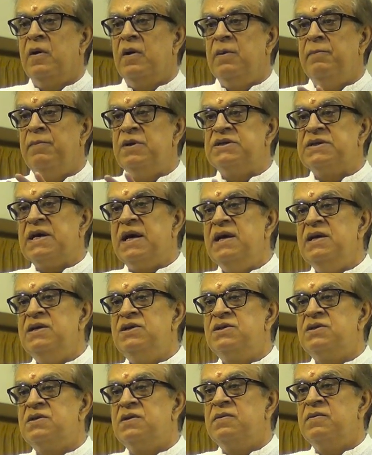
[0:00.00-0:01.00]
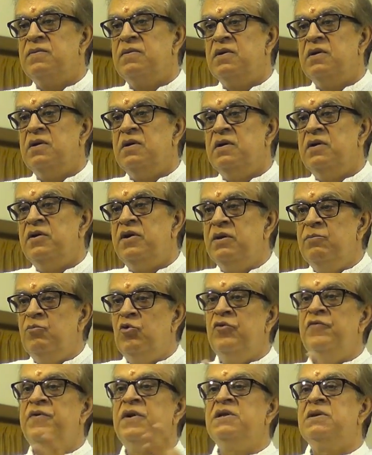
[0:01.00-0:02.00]
Besides
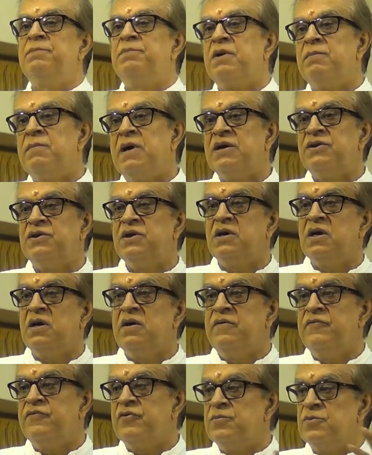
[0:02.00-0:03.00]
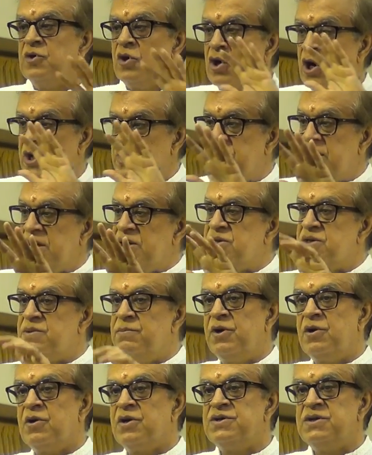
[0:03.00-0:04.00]
removing the Paramarthika from the context,
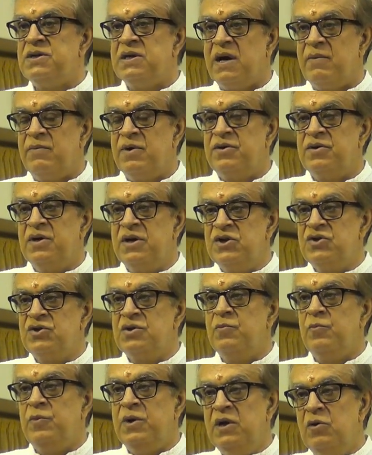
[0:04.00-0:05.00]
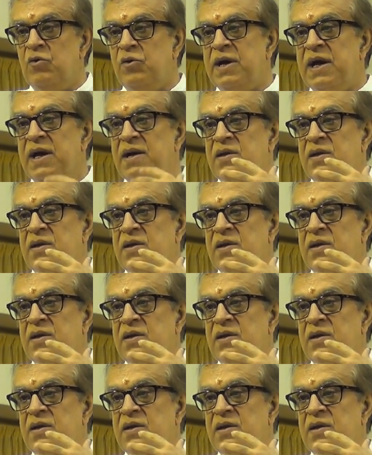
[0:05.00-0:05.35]
because in our tradition we look